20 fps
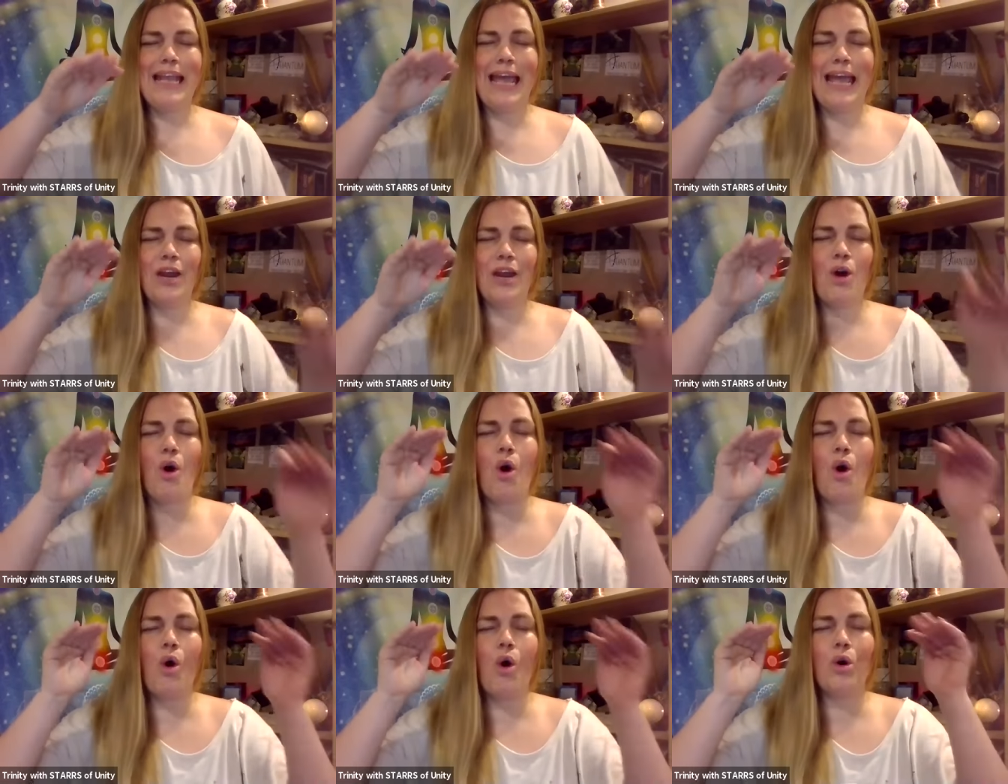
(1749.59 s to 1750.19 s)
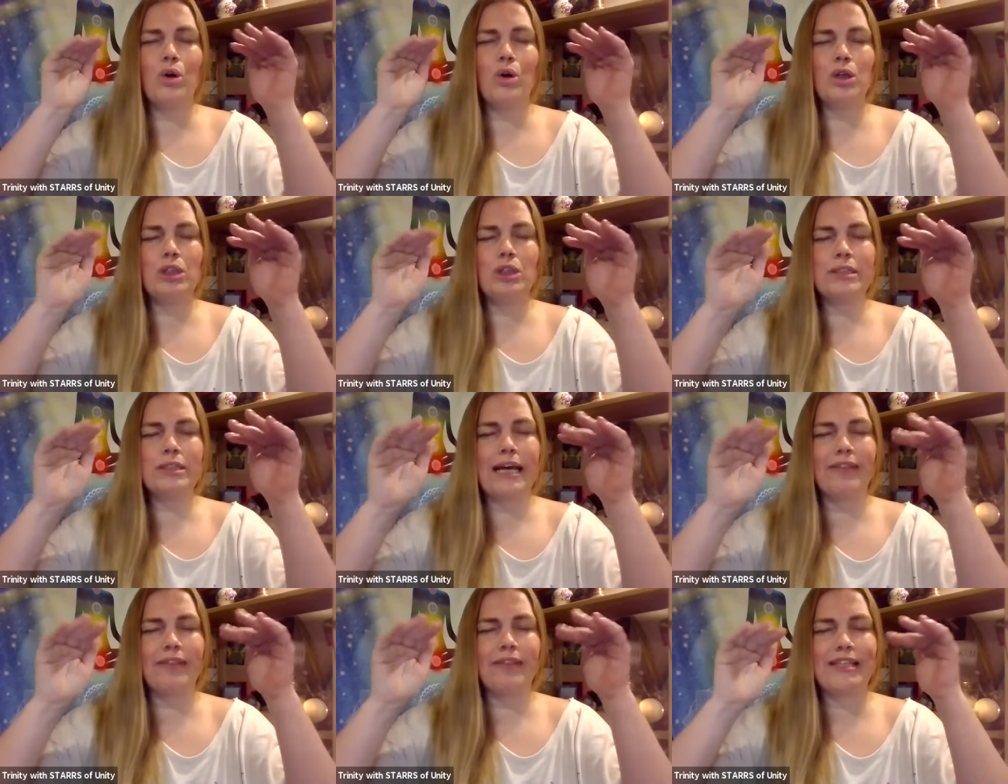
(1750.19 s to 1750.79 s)
and
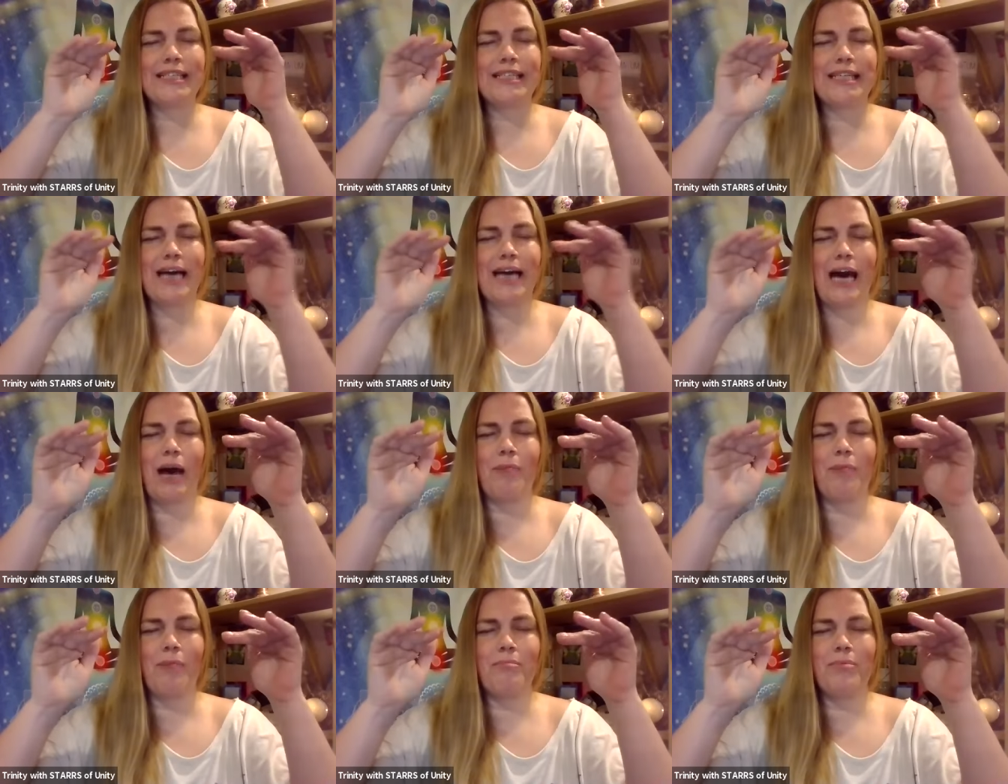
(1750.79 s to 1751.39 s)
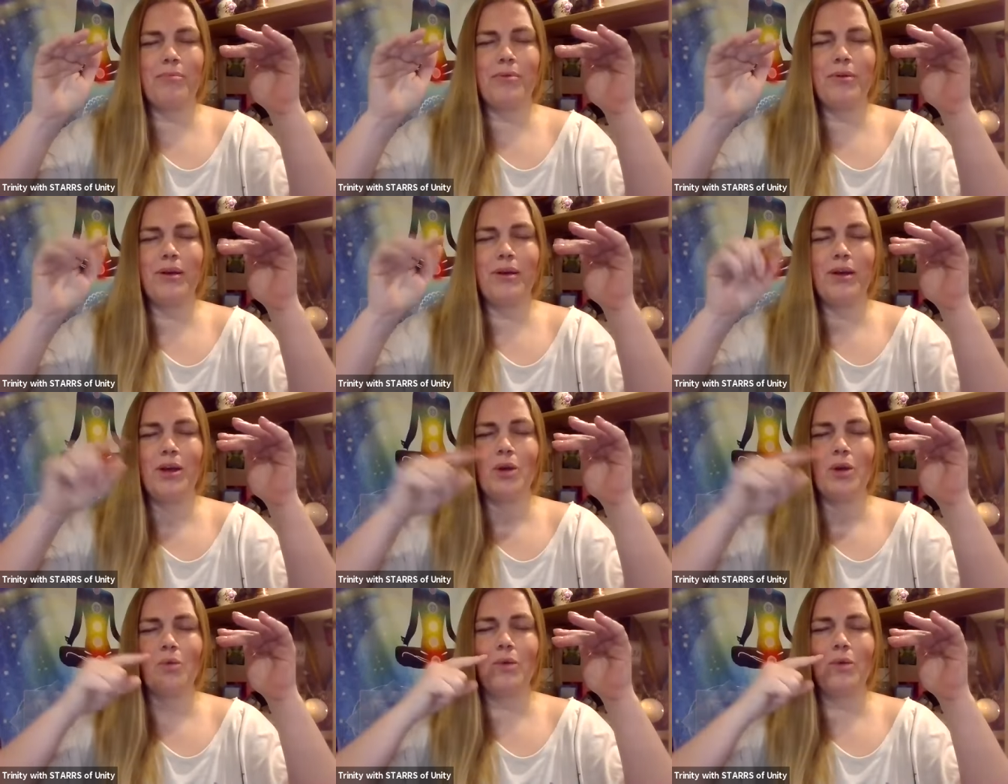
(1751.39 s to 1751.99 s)
hold at the top.
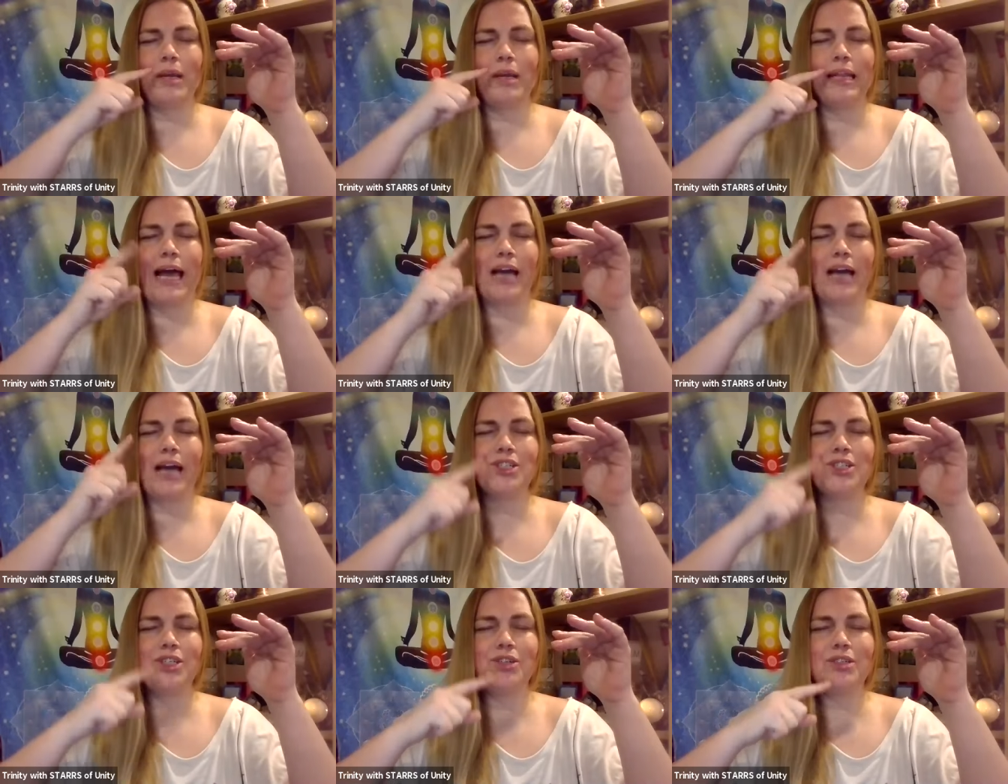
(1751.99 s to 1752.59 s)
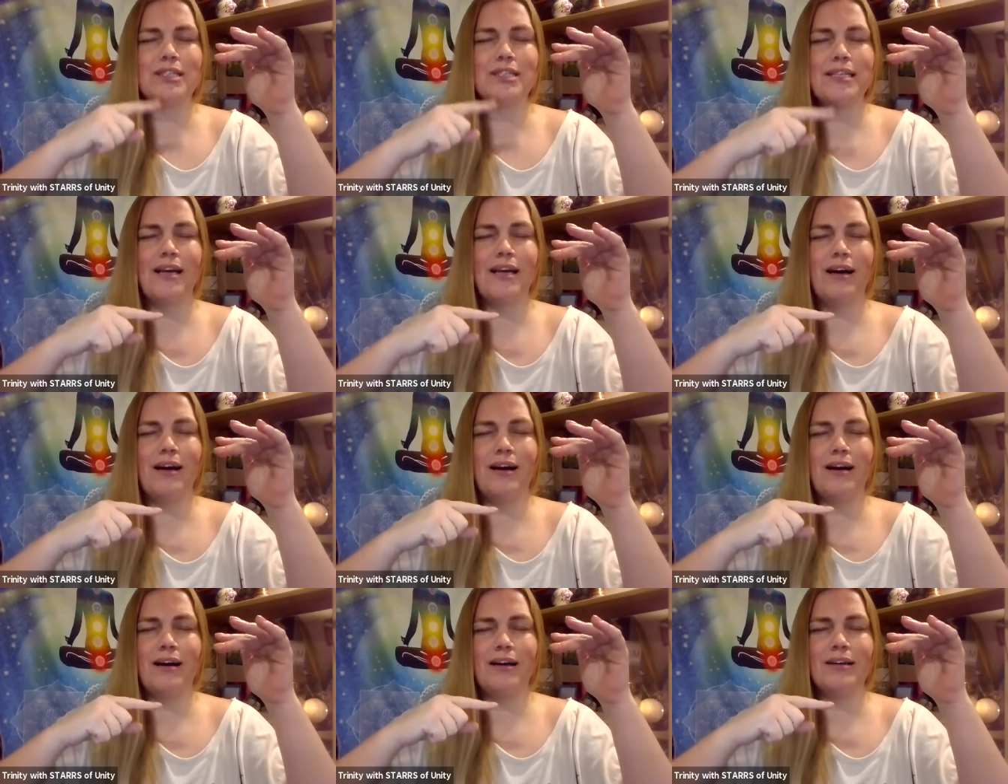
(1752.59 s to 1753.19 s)
Relax your
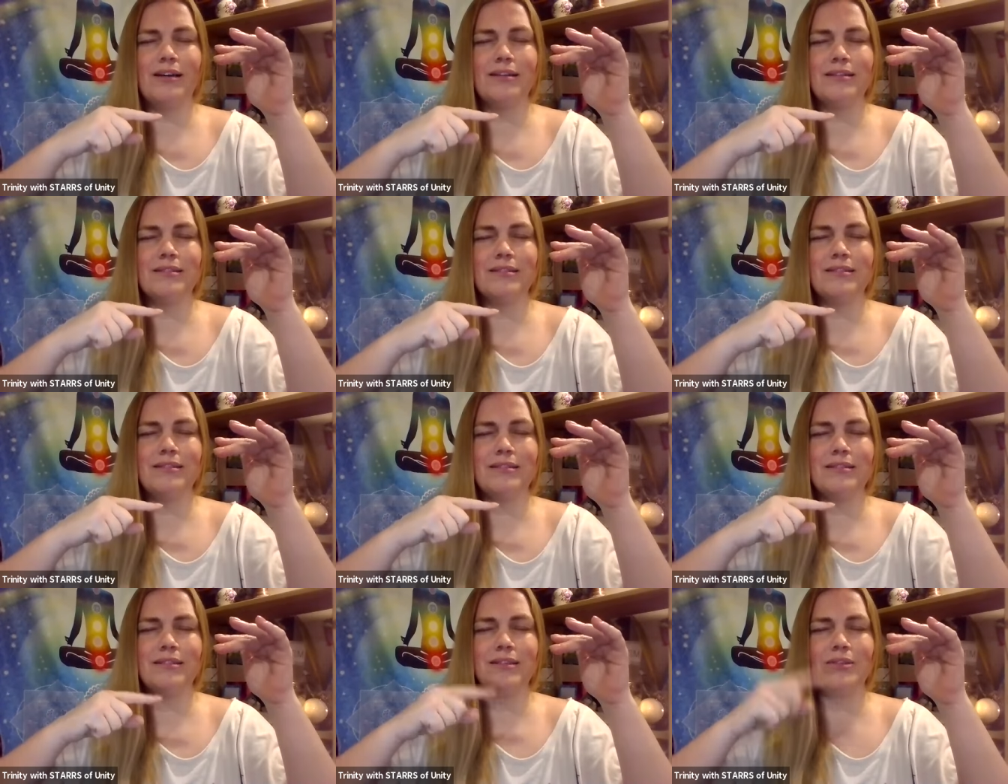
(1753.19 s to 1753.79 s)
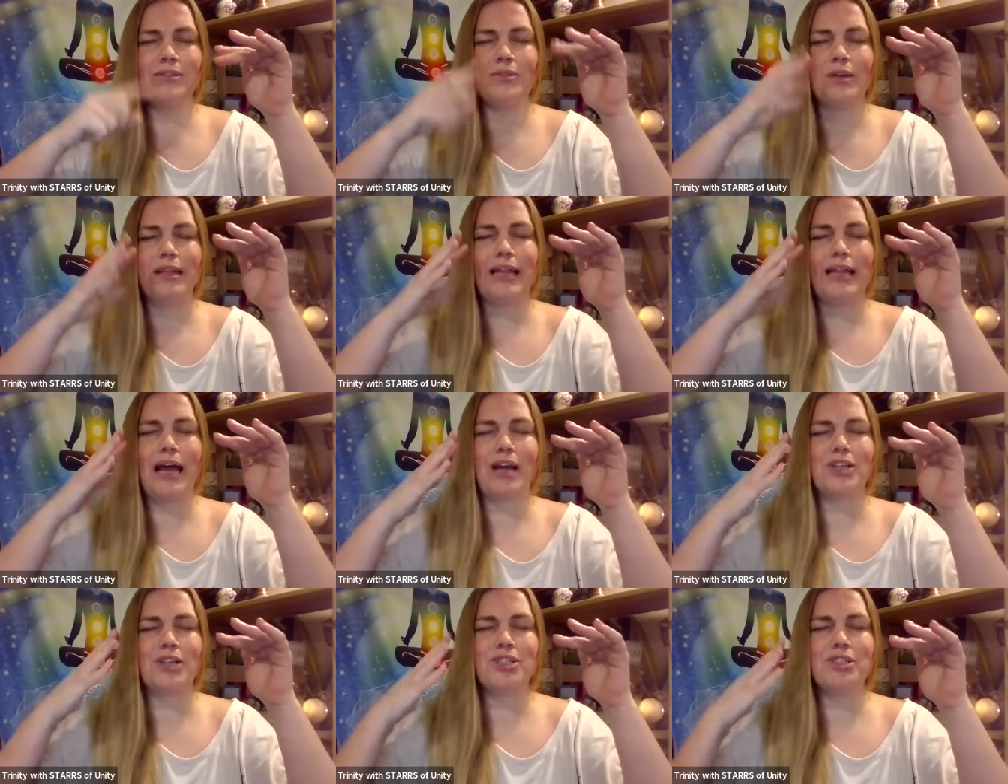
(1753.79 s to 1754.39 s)
tongue,
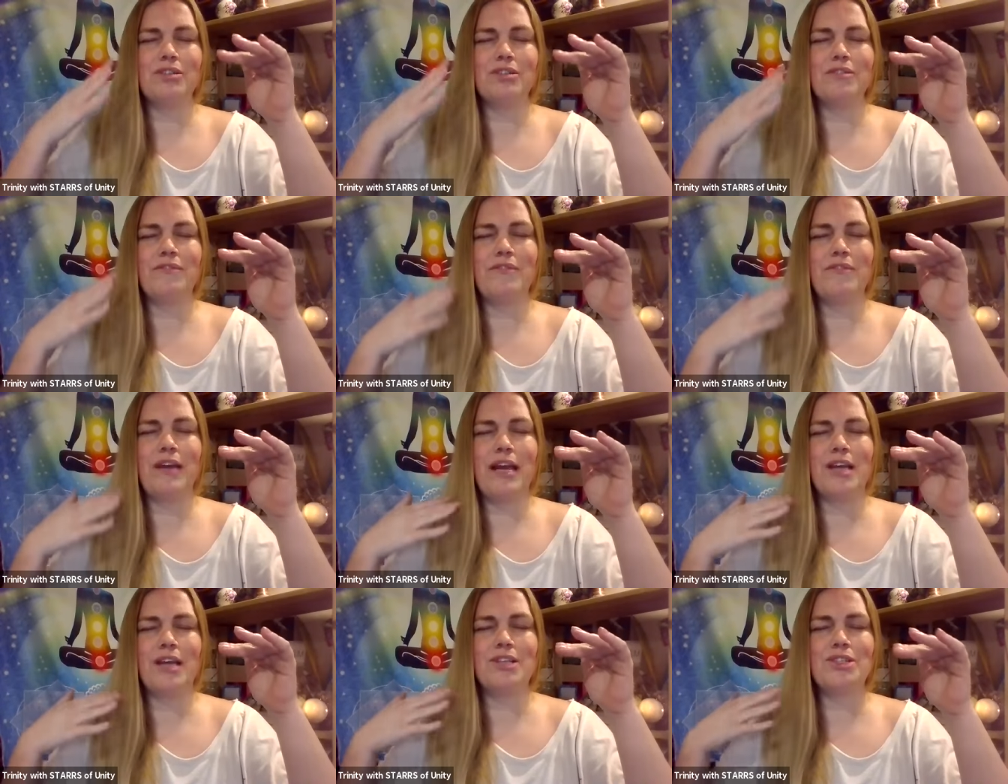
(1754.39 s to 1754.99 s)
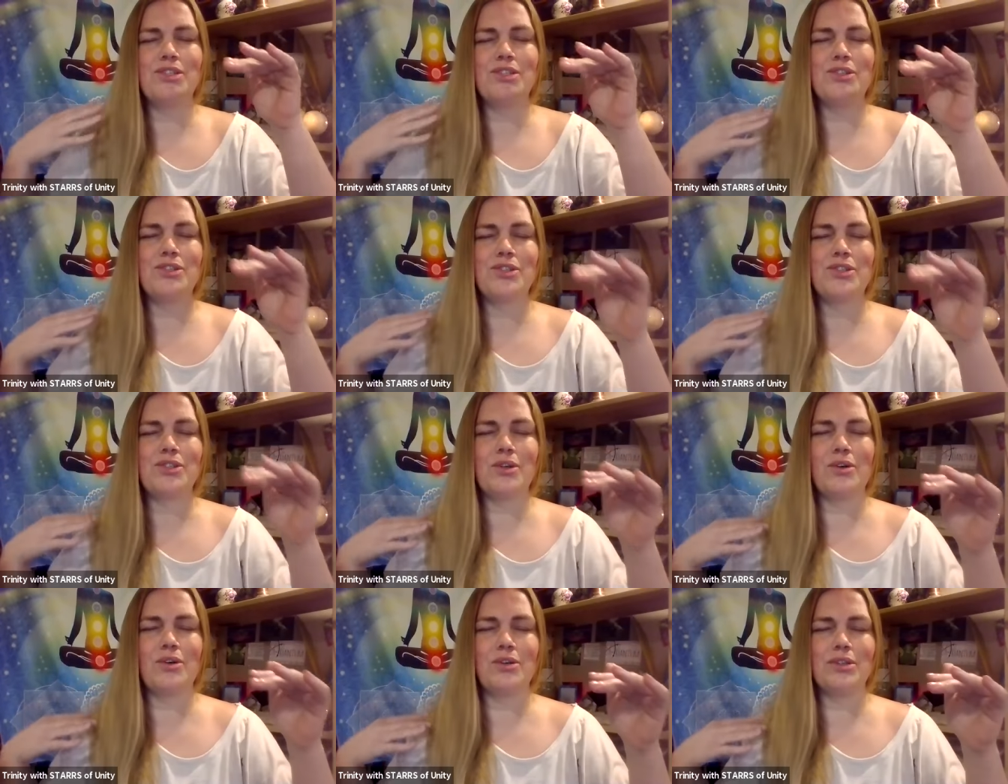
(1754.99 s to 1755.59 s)
relax your face, your
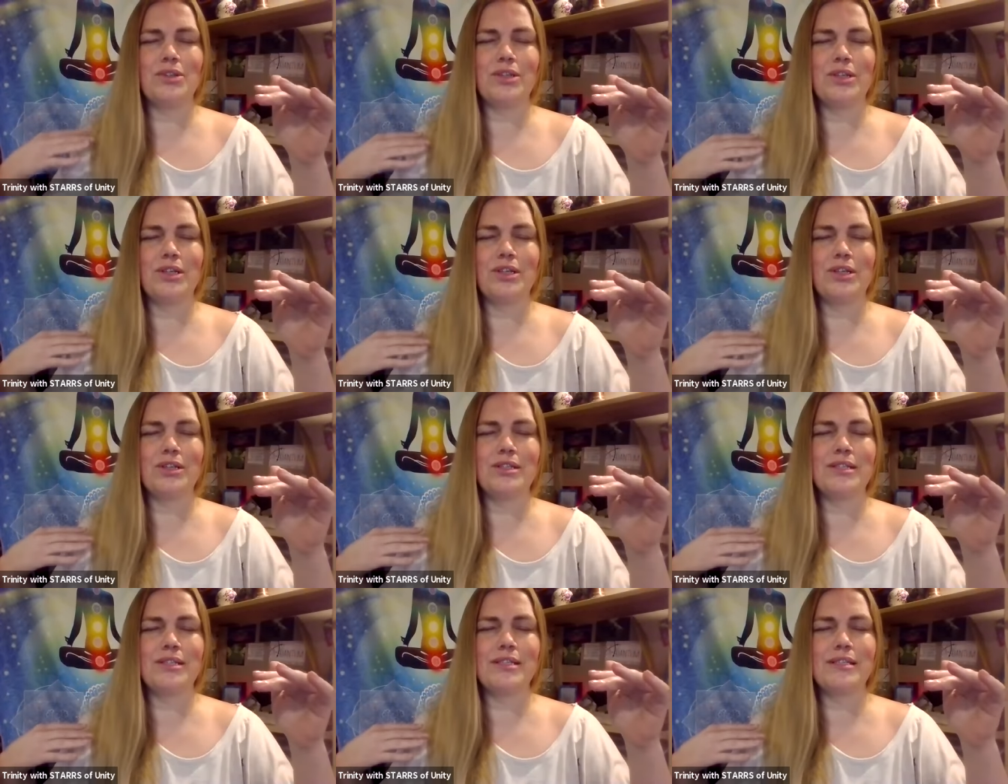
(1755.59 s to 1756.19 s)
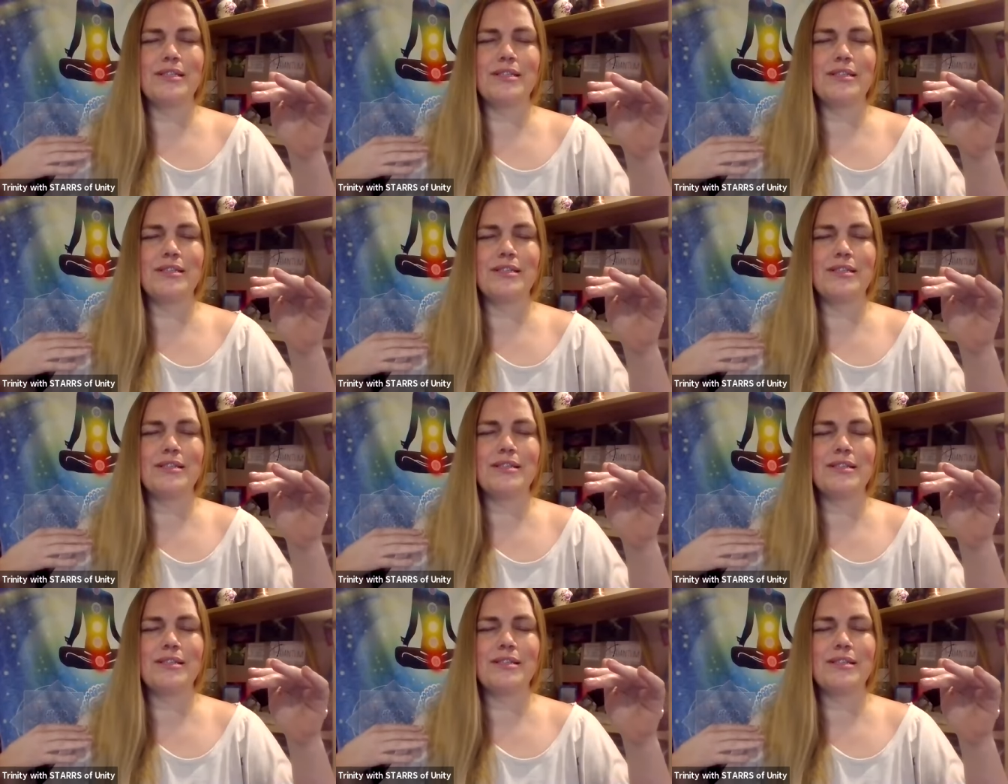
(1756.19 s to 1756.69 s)
shoulders.